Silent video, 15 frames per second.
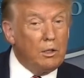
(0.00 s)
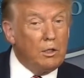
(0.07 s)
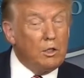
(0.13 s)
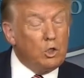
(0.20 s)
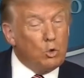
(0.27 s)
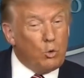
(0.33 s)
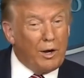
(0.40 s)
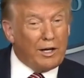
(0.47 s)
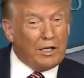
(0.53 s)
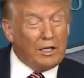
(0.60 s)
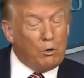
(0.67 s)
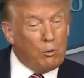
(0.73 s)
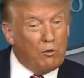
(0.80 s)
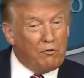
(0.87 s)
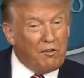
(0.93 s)

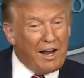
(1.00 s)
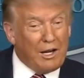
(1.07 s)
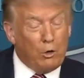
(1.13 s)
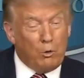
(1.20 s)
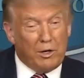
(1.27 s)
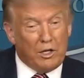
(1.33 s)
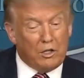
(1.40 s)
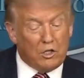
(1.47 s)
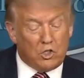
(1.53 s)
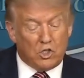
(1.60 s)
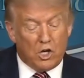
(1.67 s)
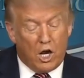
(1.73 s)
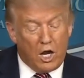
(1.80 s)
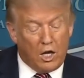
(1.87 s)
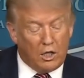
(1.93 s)
directly. We're following the
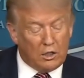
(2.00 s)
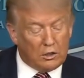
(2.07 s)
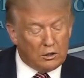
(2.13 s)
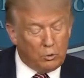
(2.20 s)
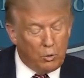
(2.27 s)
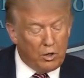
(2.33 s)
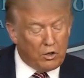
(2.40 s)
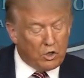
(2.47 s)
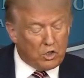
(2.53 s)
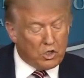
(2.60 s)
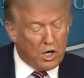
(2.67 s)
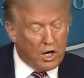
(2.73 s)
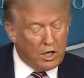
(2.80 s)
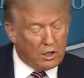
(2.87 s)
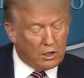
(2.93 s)
child, where the
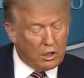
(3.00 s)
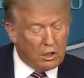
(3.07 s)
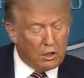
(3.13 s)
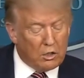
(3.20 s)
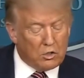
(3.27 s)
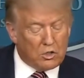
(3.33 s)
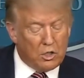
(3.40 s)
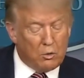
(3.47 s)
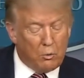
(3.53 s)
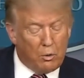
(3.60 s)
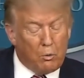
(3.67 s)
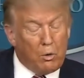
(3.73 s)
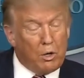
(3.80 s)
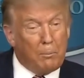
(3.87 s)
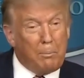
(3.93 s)
child goes, and we
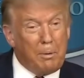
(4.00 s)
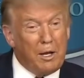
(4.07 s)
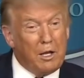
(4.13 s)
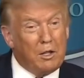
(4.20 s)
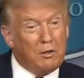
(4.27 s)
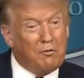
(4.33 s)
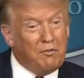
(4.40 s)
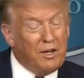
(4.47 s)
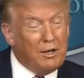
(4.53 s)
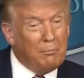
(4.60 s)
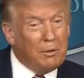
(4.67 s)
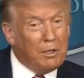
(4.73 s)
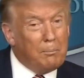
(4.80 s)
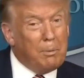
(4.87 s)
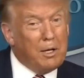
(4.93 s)
want to pay the
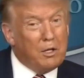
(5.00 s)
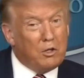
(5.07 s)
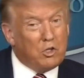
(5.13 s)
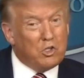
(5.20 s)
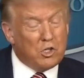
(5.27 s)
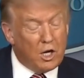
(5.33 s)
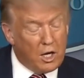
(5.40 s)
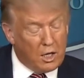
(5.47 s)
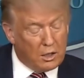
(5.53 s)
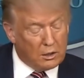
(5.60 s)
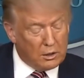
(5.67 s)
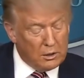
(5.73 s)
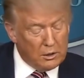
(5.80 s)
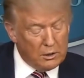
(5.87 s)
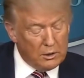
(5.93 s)
family, pay the child,
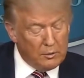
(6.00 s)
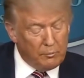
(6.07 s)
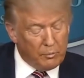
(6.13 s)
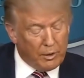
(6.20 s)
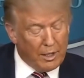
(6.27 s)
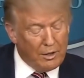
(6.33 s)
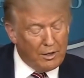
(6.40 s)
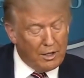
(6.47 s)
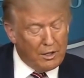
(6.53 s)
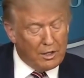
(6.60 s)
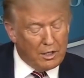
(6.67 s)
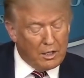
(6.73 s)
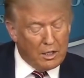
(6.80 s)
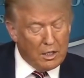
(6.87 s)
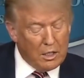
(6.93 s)
and then
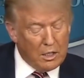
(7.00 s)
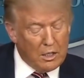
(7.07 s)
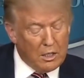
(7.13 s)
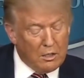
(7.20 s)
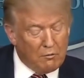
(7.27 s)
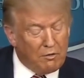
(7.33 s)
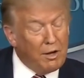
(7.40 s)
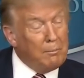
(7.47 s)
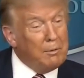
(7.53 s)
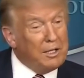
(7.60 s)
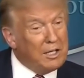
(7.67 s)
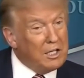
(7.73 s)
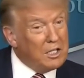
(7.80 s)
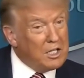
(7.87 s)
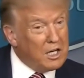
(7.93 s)
the family
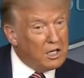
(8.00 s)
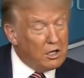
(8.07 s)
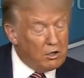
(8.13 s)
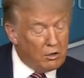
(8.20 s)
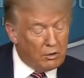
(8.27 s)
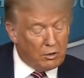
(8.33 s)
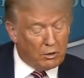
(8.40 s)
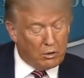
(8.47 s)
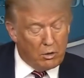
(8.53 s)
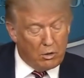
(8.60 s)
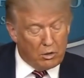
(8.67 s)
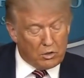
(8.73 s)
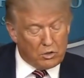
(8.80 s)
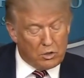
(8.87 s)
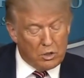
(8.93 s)
can take care of the
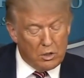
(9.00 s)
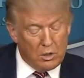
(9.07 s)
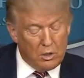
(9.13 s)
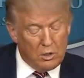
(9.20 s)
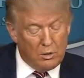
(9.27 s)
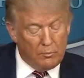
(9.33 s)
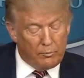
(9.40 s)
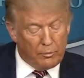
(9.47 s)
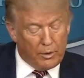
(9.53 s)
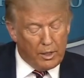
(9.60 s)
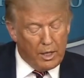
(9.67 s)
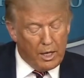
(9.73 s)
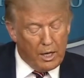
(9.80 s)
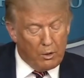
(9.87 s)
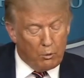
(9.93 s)
cost.
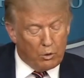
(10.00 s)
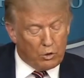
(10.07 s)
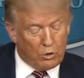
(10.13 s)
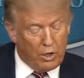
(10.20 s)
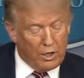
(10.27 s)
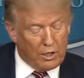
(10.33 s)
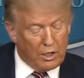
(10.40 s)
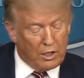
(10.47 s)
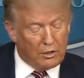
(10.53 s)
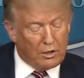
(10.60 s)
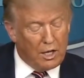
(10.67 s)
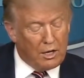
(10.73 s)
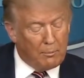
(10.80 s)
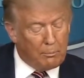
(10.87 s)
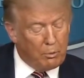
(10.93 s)
And we're trying to get
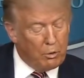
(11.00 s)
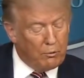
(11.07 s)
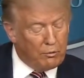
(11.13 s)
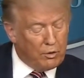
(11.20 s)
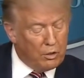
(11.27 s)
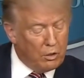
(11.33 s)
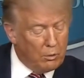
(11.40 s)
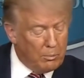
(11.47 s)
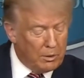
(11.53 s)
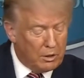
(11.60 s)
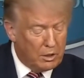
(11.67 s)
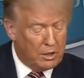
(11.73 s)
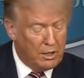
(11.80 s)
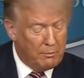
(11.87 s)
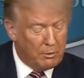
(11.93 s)
that approved, too, but the
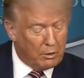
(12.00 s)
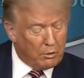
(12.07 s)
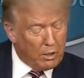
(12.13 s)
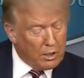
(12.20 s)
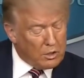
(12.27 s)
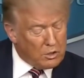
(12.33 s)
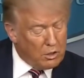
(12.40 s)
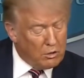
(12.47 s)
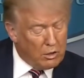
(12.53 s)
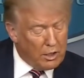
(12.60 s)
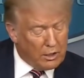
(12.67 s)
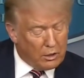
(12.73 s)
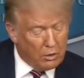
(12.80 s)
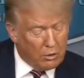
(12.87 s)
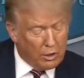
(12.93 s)
Democrats don't
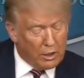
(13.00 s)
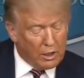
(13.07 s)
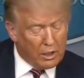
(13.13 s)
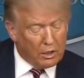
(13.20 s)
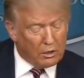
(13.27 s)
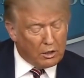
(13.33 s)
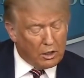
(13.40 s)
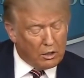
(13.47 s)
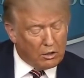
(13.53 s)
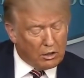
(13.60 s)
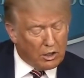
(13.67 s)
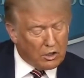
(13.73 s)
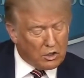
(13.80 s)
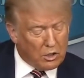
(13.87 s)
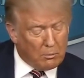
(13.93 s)
like doing anything
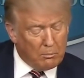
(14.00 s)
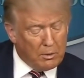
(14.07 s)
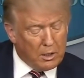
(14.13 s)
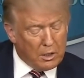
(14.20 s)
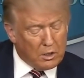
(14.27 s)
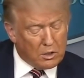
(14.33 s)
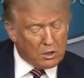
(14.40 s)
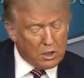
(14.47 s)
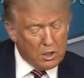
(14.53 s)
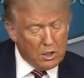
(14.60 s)
unless it means